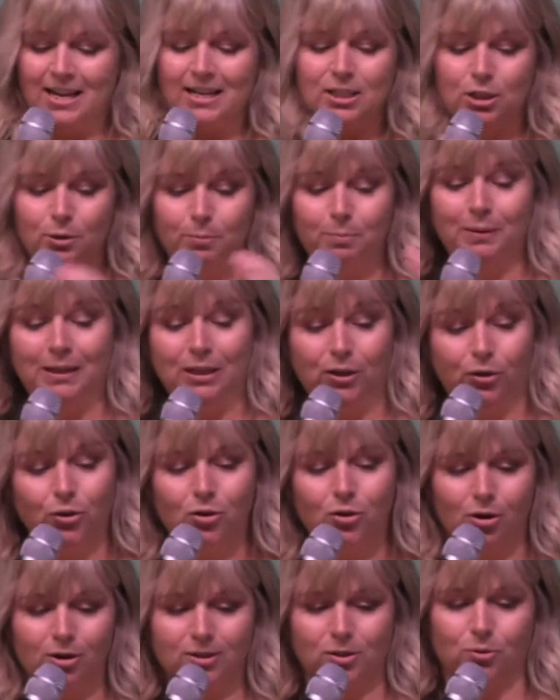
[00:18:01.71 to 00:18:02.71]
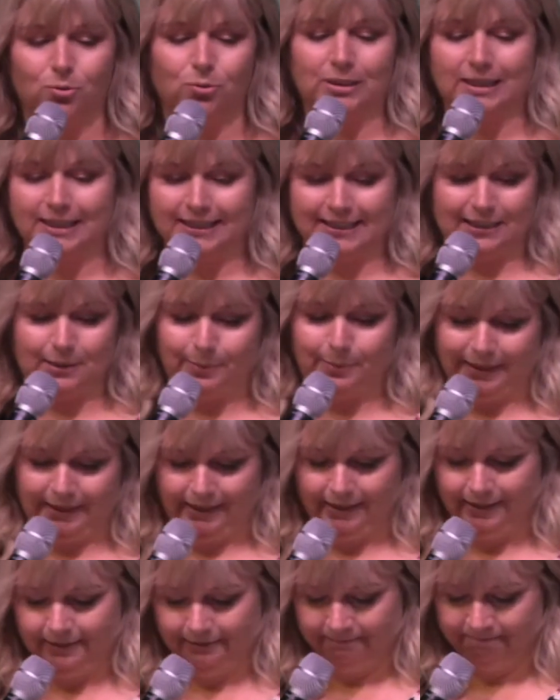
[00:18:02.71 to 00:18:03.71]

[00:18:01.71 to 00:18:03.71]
to be who God's called us to be.